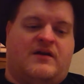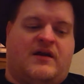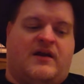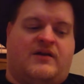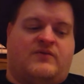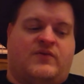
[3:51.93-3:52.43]

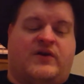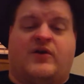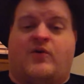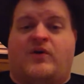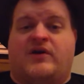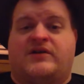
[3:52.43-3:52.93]
And when I
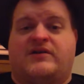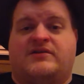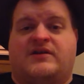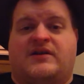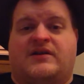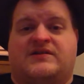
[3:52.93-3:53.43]
go
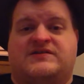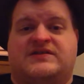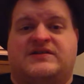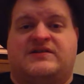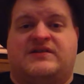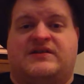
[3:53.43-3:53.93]
walking and I
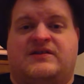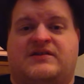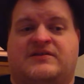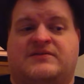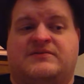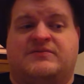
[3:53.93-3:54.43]
see
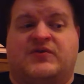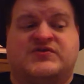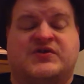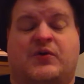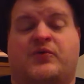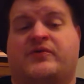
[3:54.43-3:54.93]
the
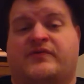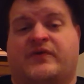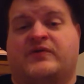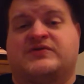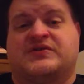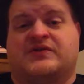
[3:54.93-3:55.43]
mostly older
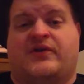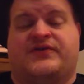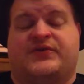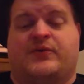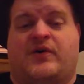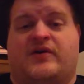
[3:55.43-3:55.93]
folks
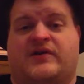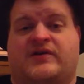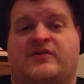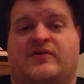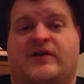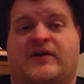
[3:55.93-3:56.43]
also
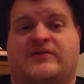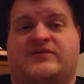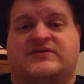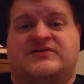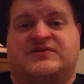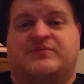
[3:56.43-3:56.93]
walking around
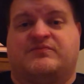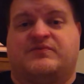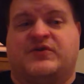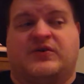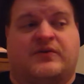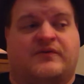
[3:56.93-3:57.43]
and some
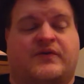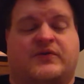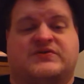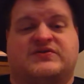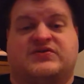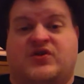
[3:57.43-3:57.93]
younger
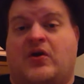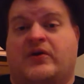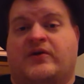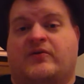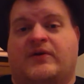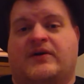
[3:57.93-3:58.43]
folks
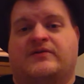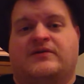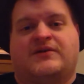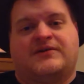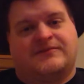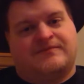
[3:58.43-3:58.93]
jogging around,
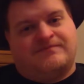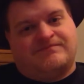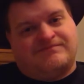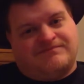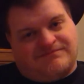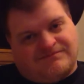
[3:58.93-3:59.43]

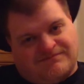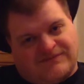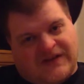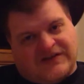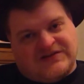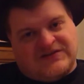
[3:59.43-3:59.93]

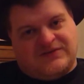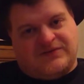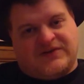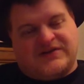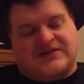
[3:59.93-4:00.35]
I just do one of